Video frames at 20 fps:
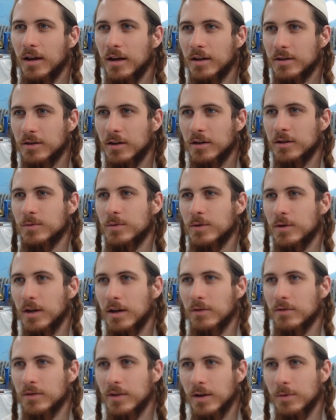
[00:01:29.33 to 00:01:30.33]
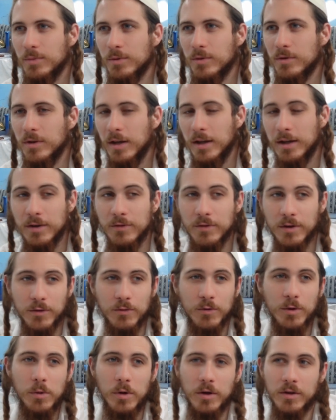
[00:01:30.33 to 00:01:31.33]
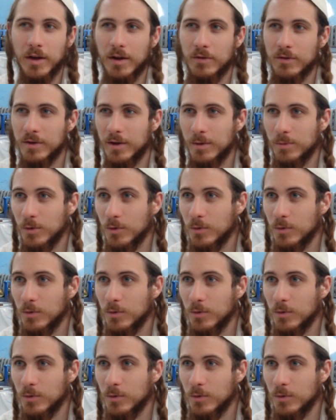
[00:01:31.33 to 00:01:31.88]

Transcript: As long as we don't have a temple, and even if we were to have a temple,